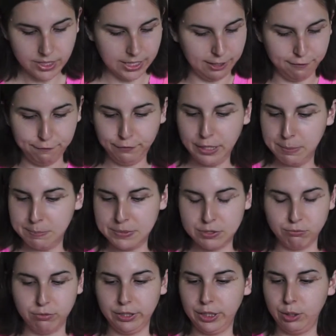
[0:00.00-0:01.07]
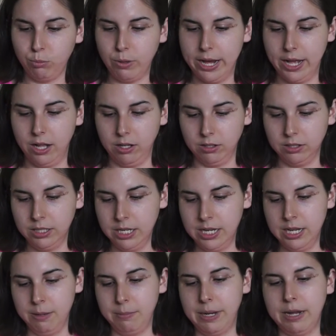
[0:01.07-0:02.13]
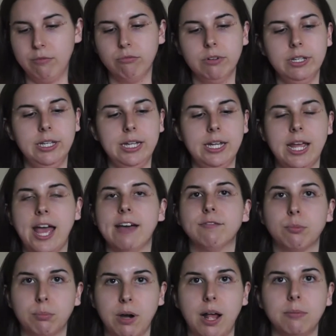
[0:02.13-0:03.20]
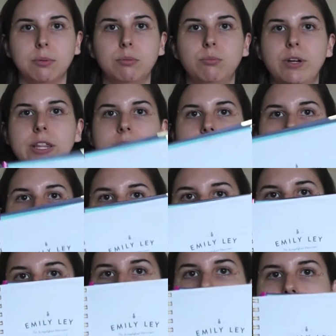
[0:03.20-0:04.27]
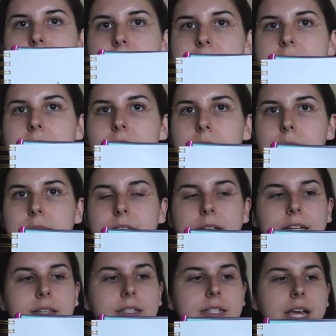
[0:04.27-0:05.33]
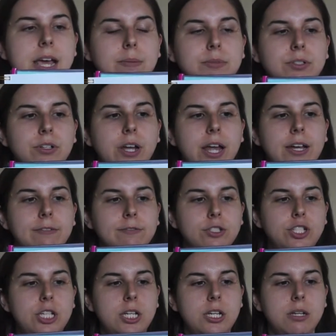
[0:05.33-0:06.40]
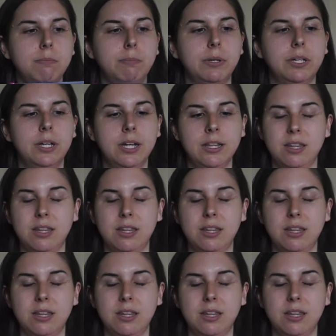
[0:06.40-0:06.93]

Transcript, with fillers: It flips really well, but I really have a problem with these kind of tabs. Like the tabs are kind of cheap.